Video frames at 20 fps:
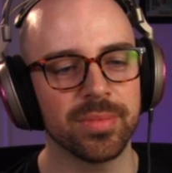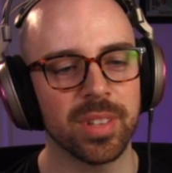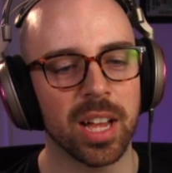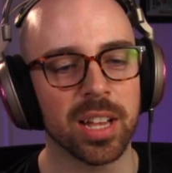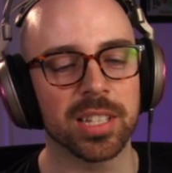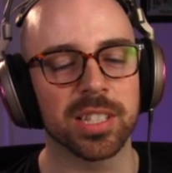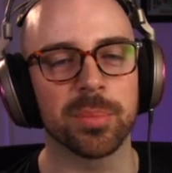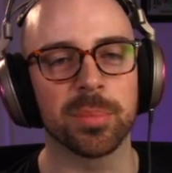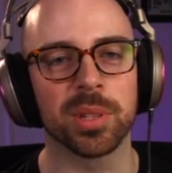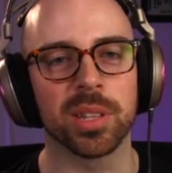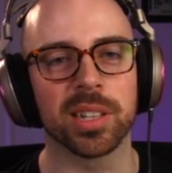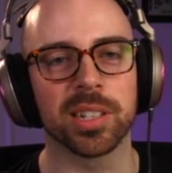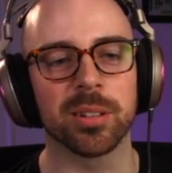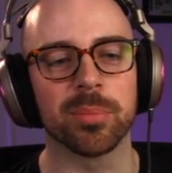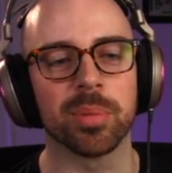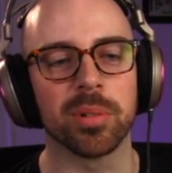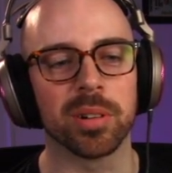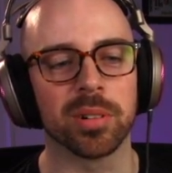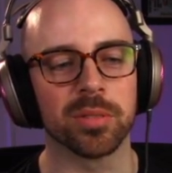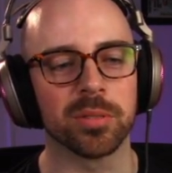Something like a
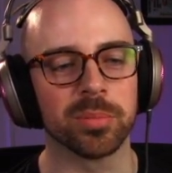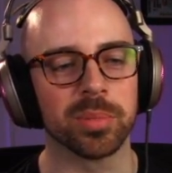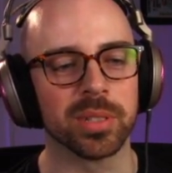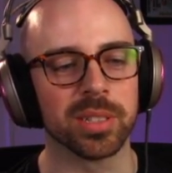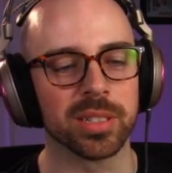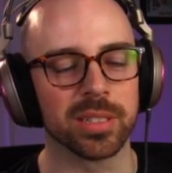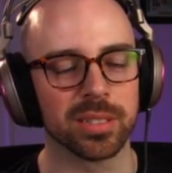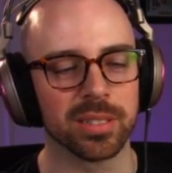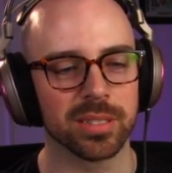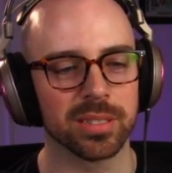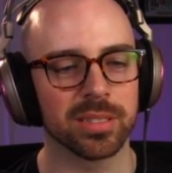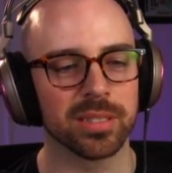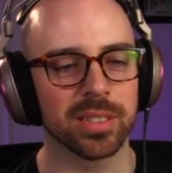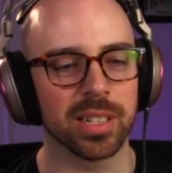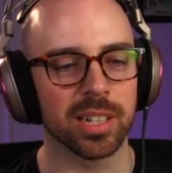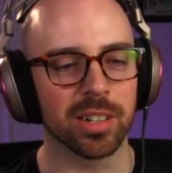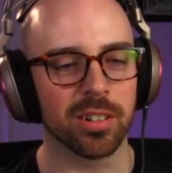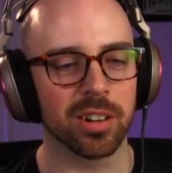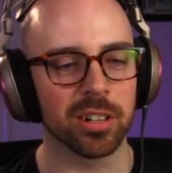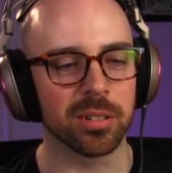Burke would be
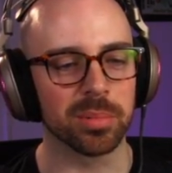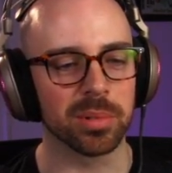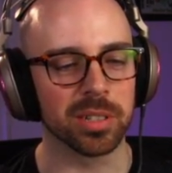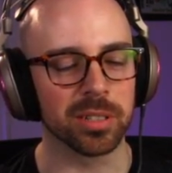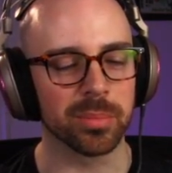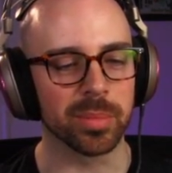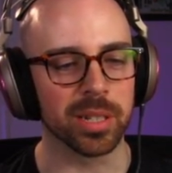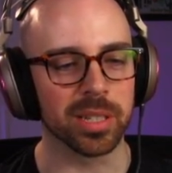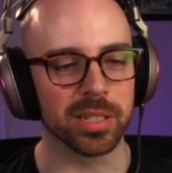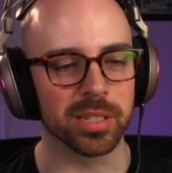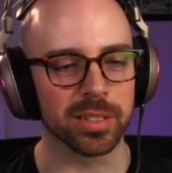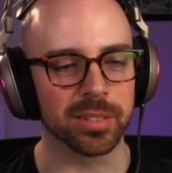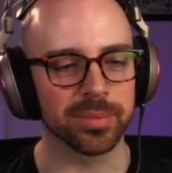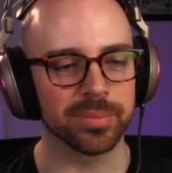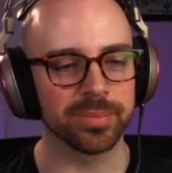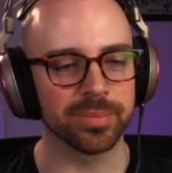incredibly amazing.